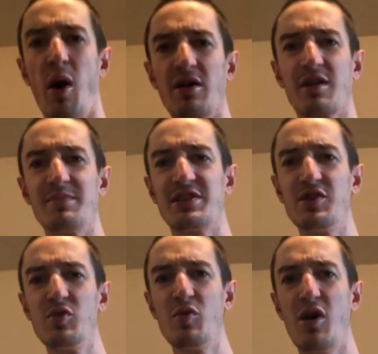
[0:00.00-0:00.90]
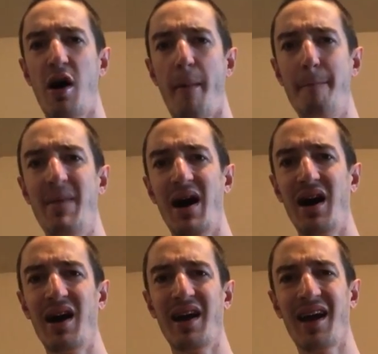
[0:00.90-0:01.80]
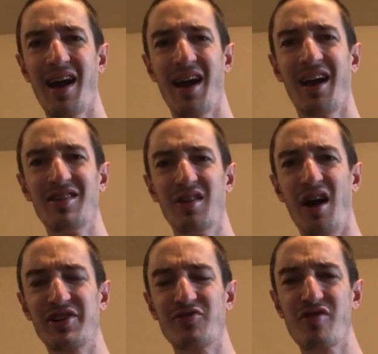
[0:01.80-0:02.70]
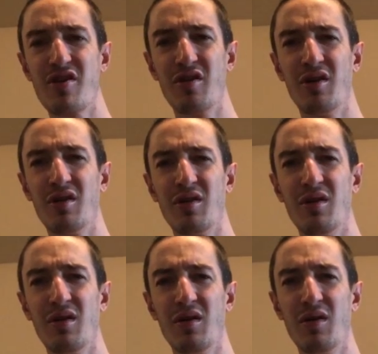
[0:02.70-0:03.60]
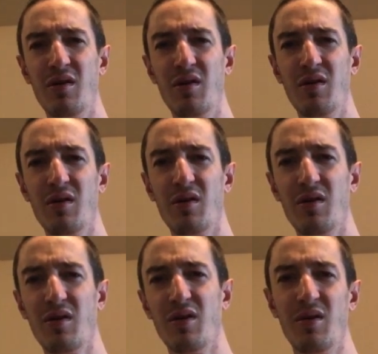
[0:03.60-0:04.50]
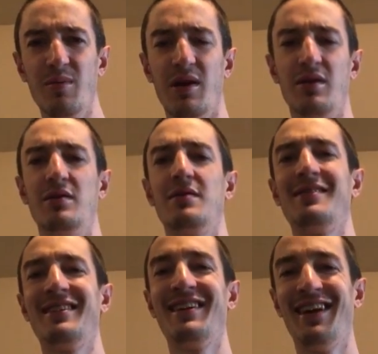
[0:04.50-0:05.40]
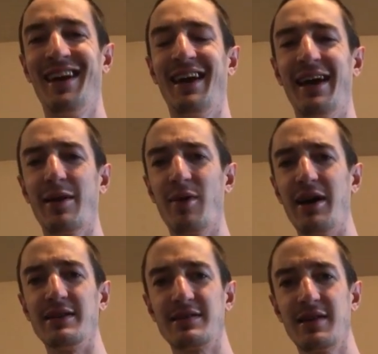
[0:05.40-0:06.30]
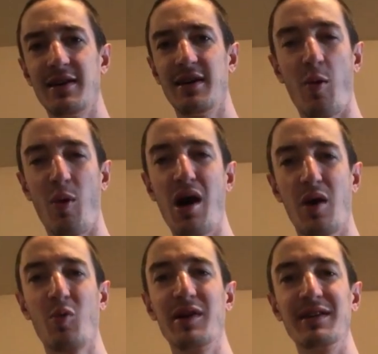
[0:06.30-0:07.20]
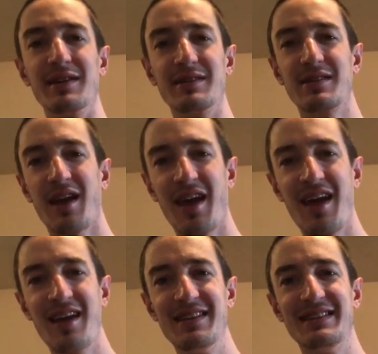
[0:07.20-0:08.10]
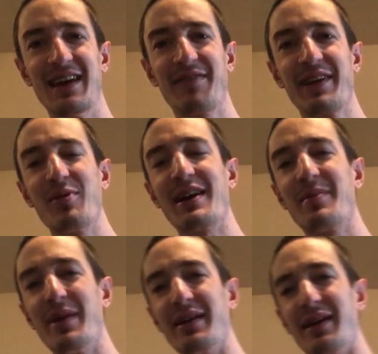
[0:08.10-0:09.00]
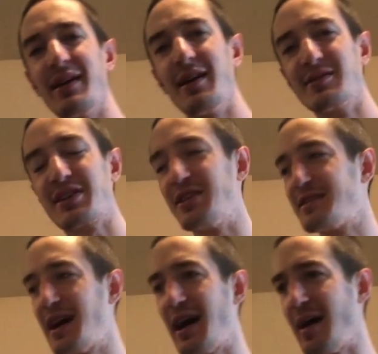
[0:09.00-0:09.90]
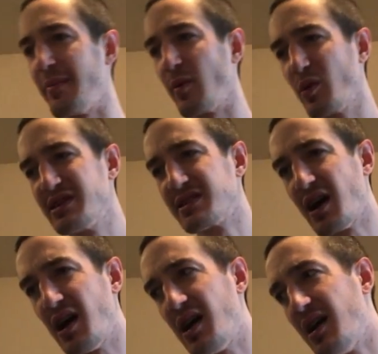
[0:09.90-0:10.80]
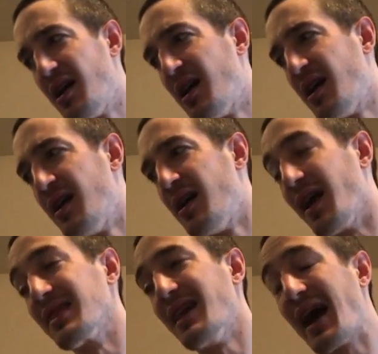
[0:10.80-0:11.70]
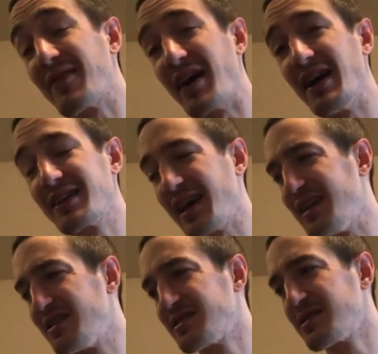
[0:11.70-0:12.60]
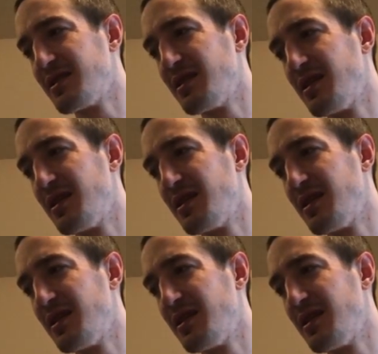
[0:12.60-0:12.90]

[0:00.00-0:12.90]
Welcome to my laundry room. Anyways, Wild Willy's. Definitely recommend it. It was a good time. We saw a lot of alligators.